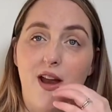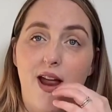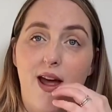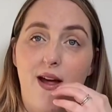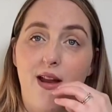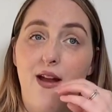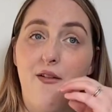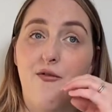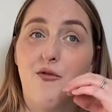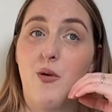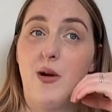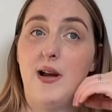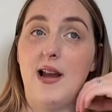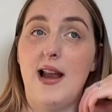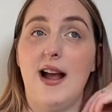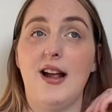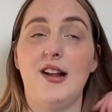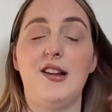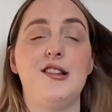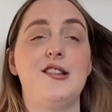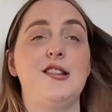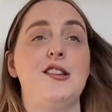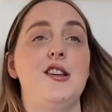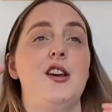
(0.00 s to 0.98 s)
and everyone
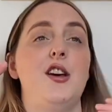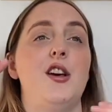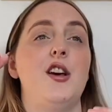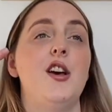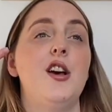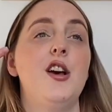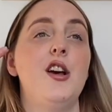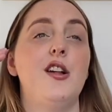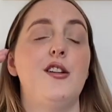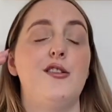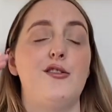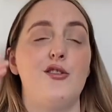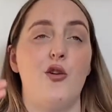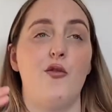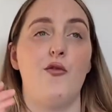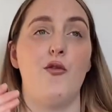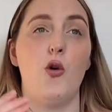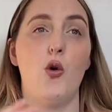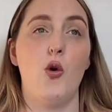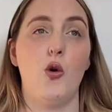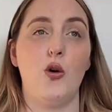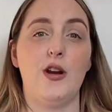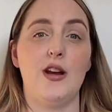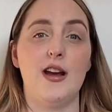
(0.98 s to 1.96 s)
likes to sort of
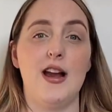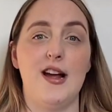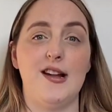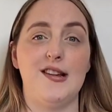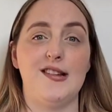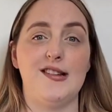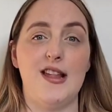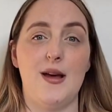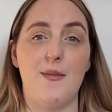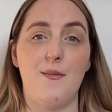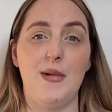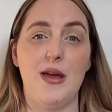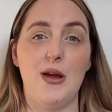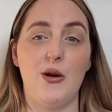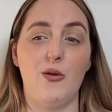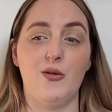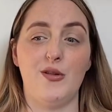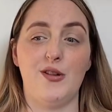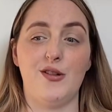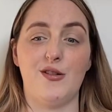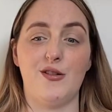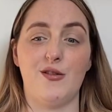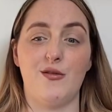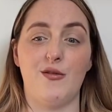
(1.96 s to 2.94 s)
organise their
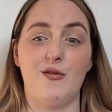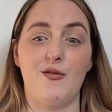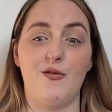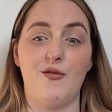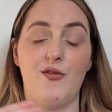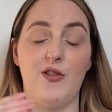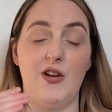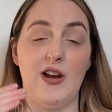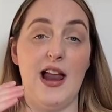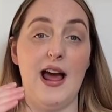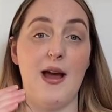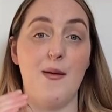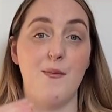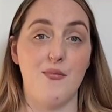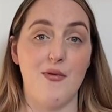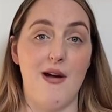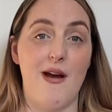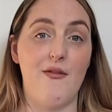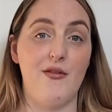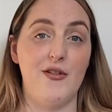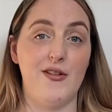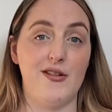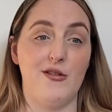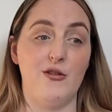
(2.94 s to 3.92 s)
meals for like
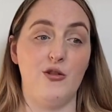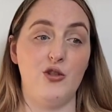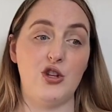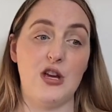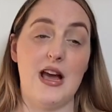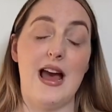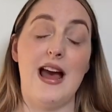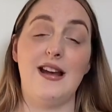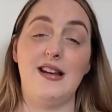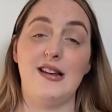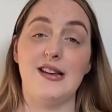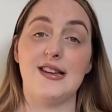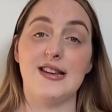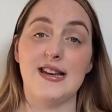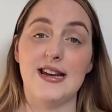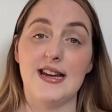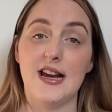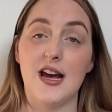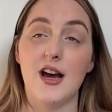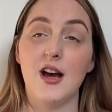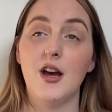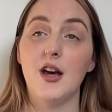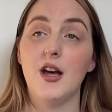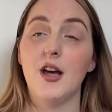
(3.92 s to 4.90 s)
breakfast, lunch and
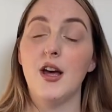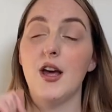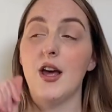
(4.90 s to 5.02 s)
dinner.